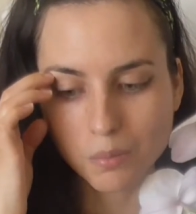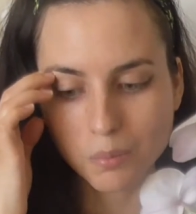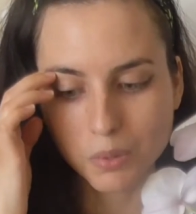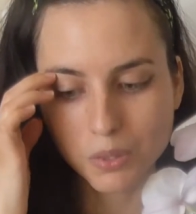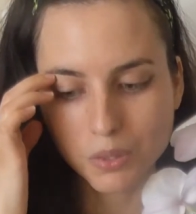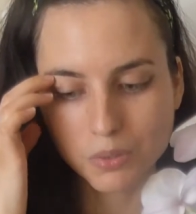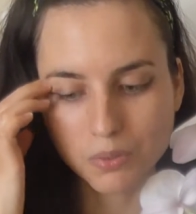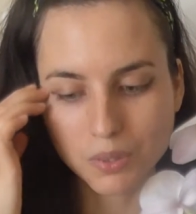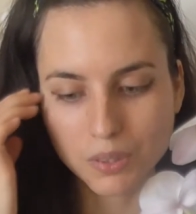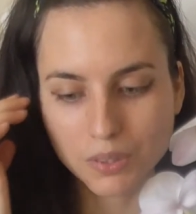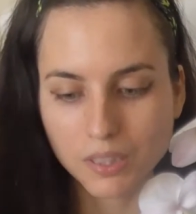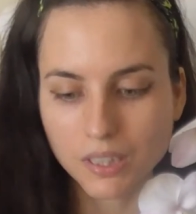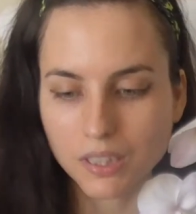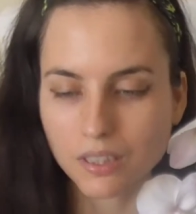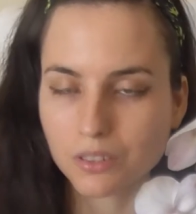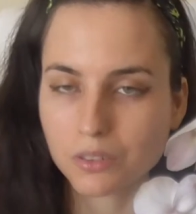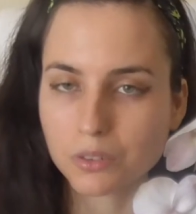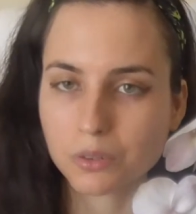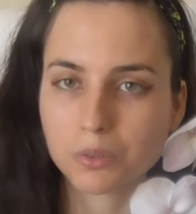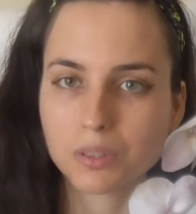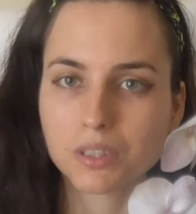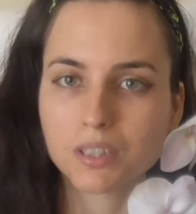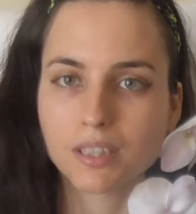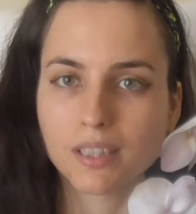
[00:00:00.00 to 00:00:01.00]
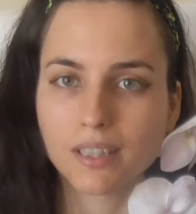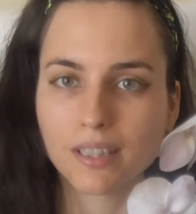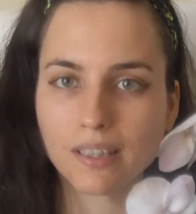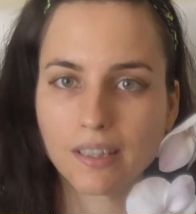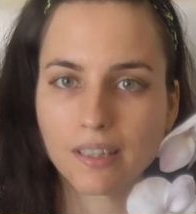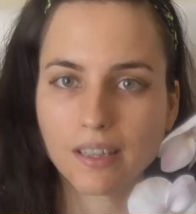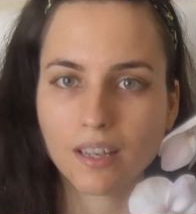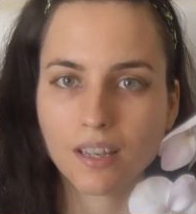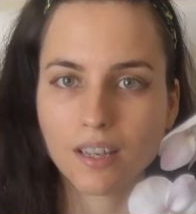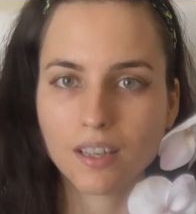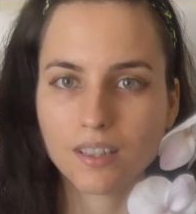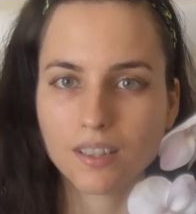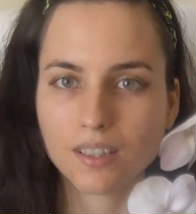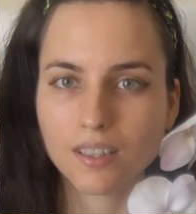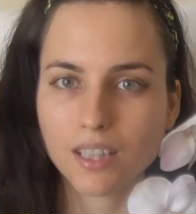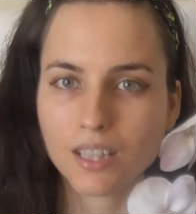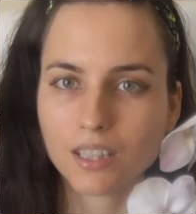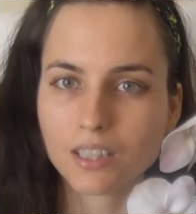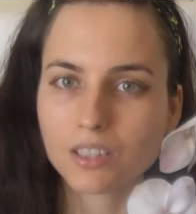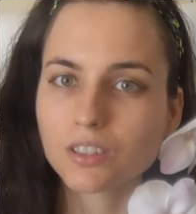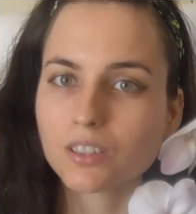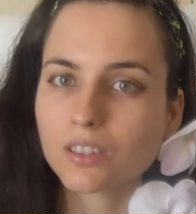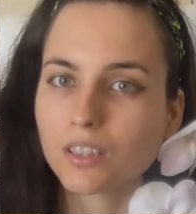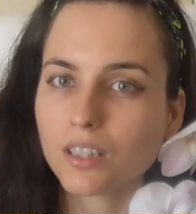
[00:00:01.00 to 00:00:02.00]
It's very interesting, and it
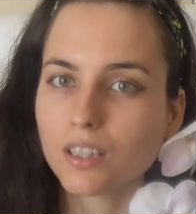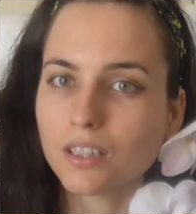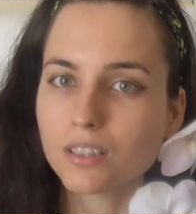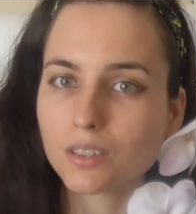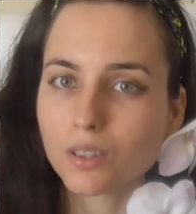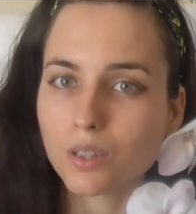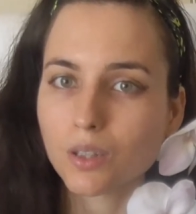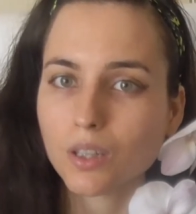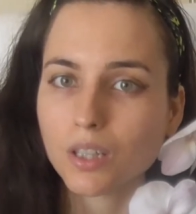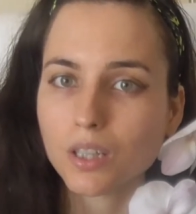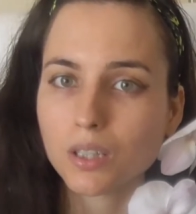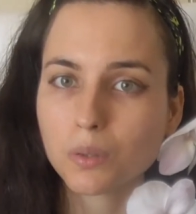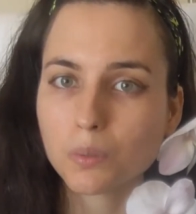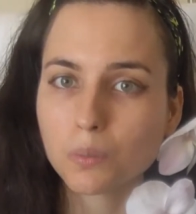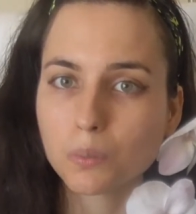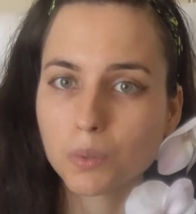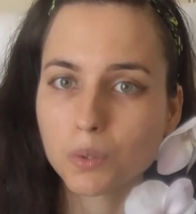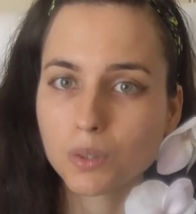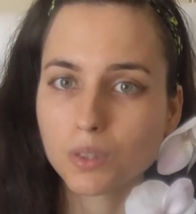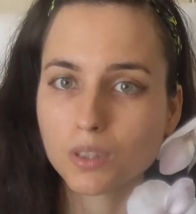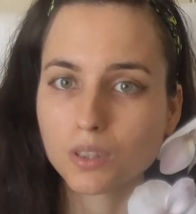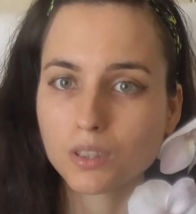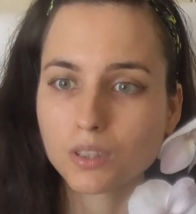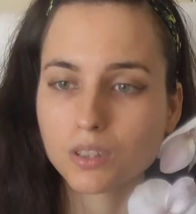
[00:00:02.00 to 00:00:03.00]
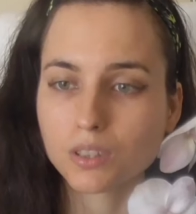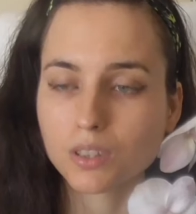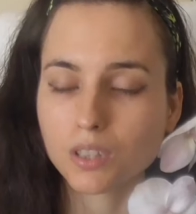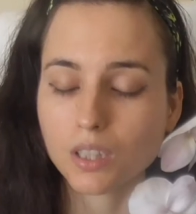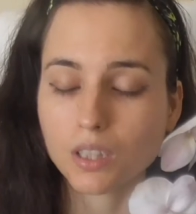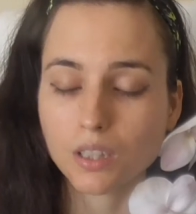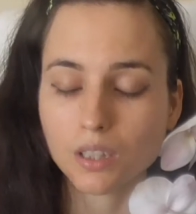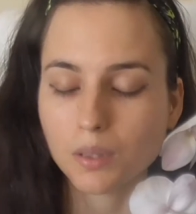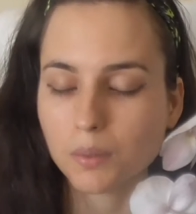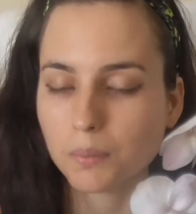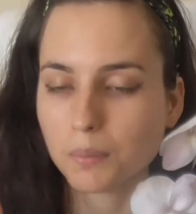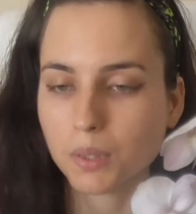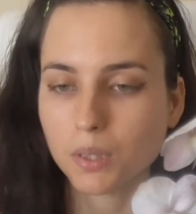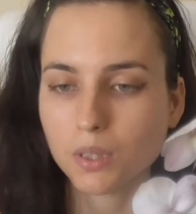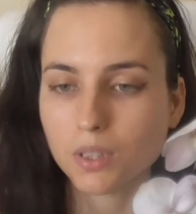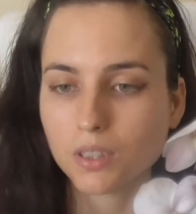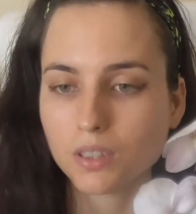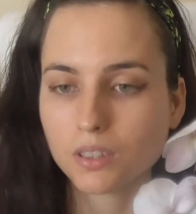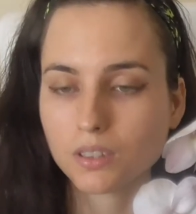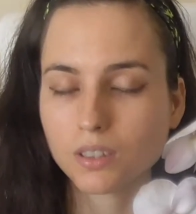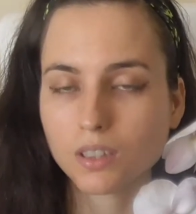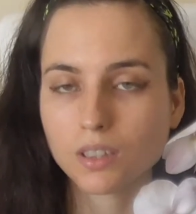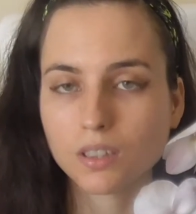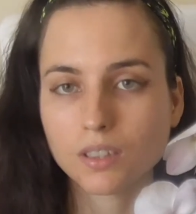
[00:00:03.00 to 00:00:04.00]
actually has a lot of words. A
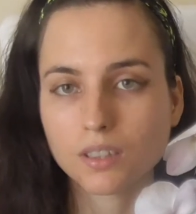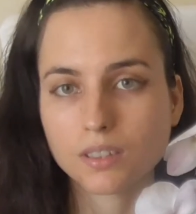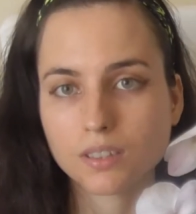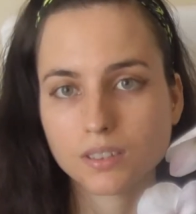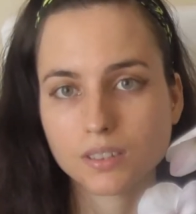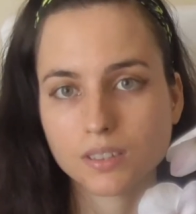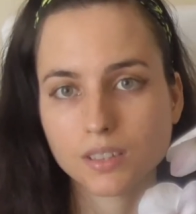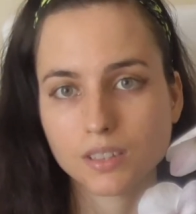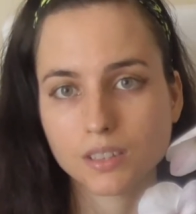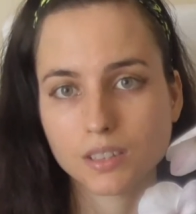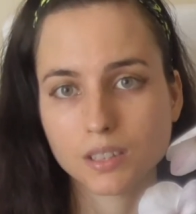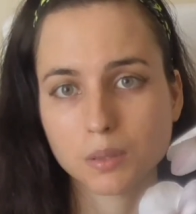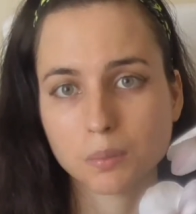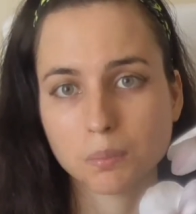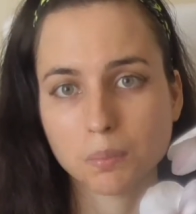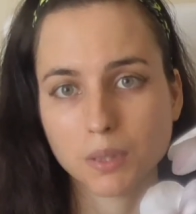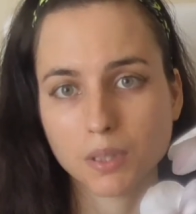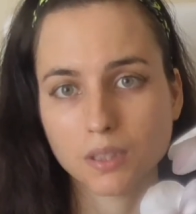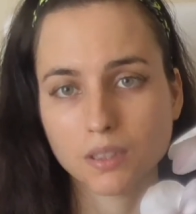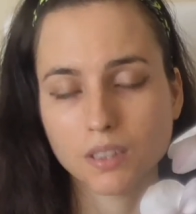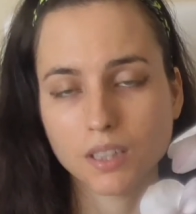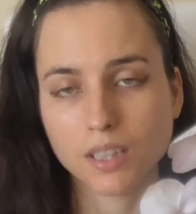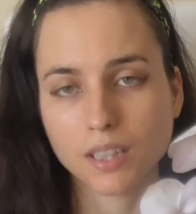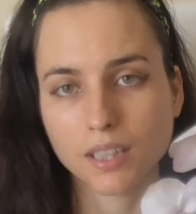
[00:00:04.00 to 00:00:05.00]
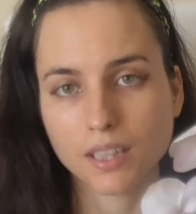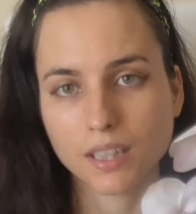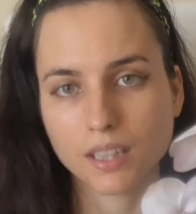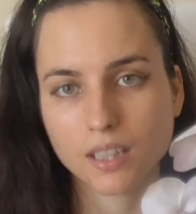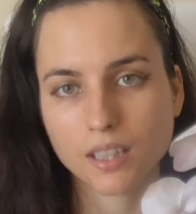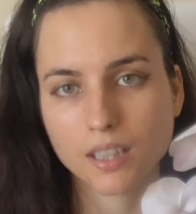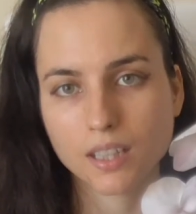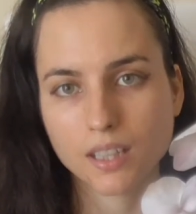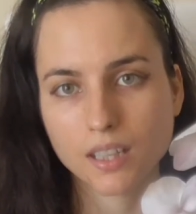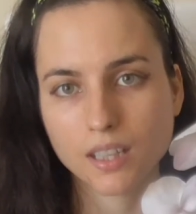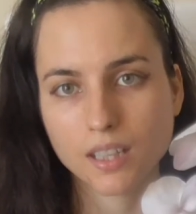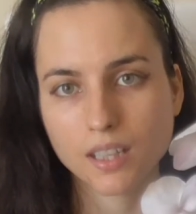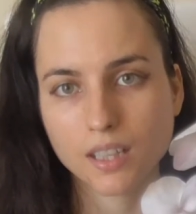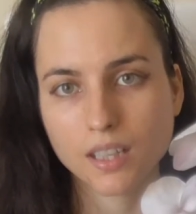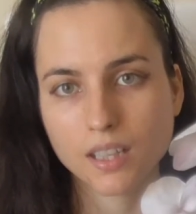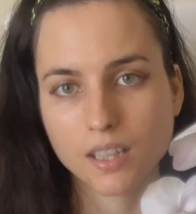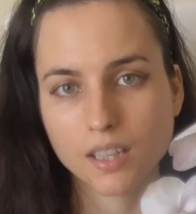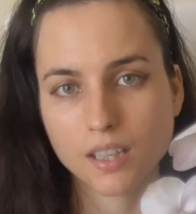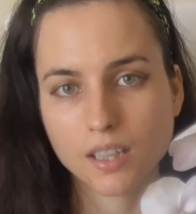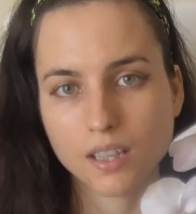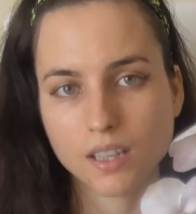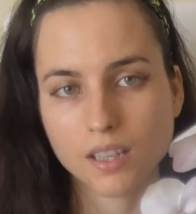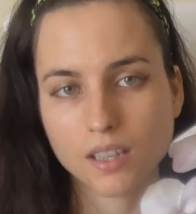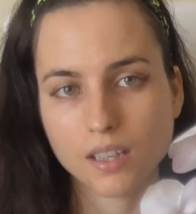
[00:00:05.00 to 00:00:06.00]
lot of the letters are spelled
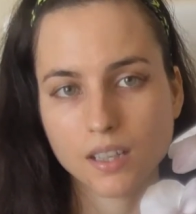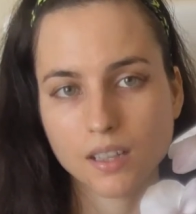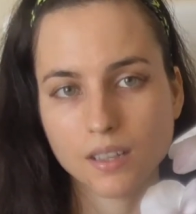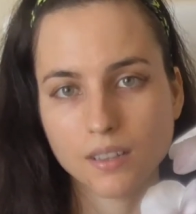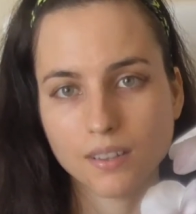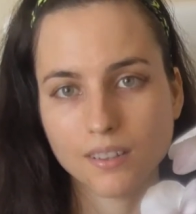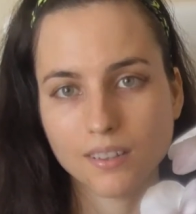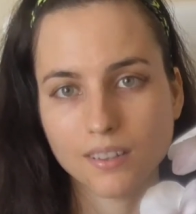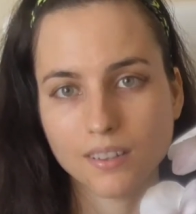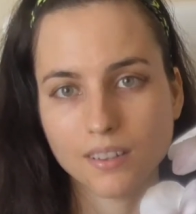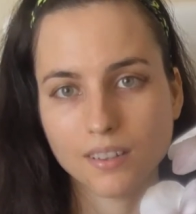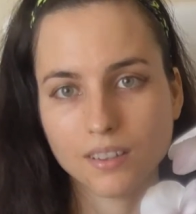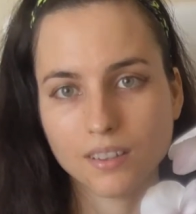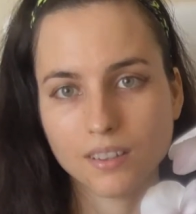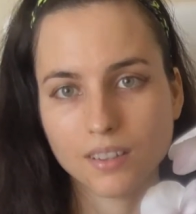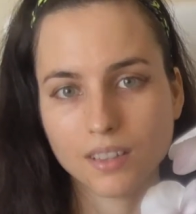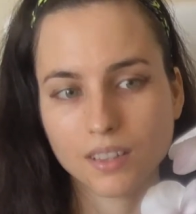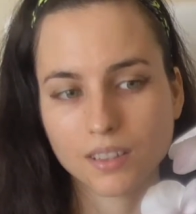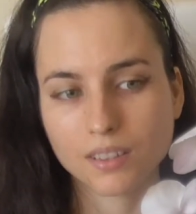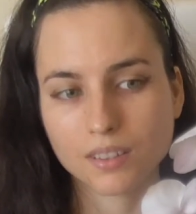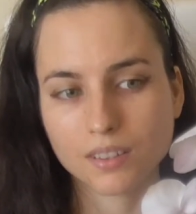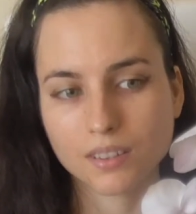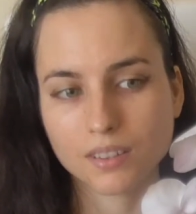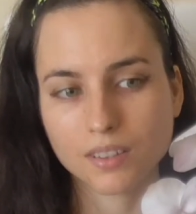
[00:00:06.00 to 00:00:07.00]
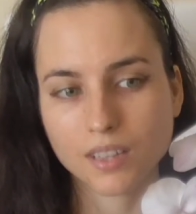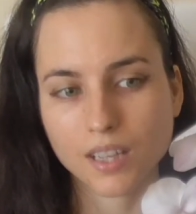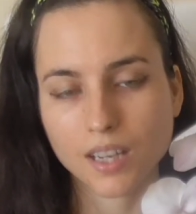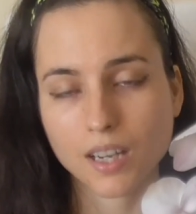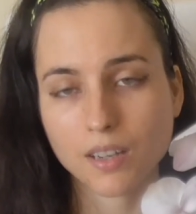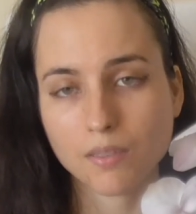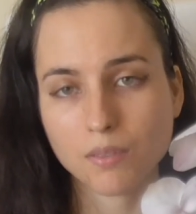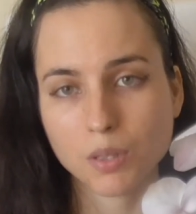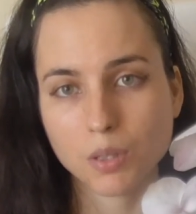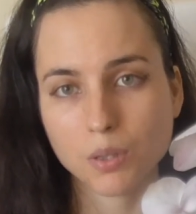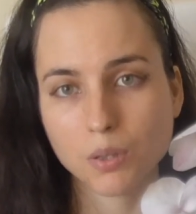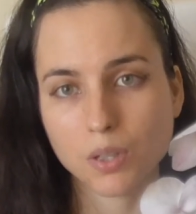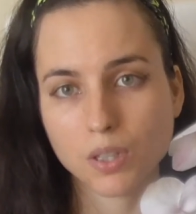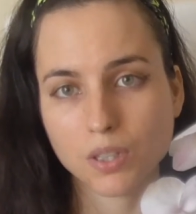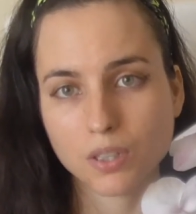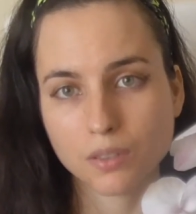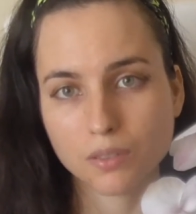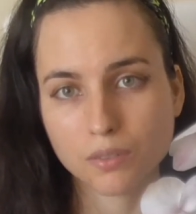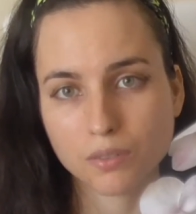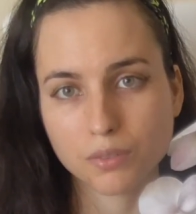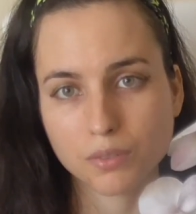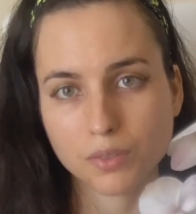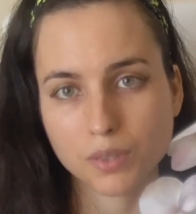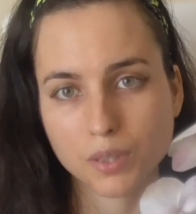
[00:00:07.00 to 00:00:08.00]
uh, like they have a lot
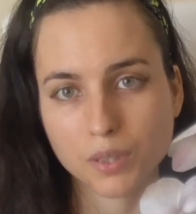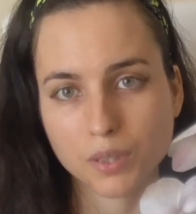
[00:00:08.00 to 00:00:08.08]
of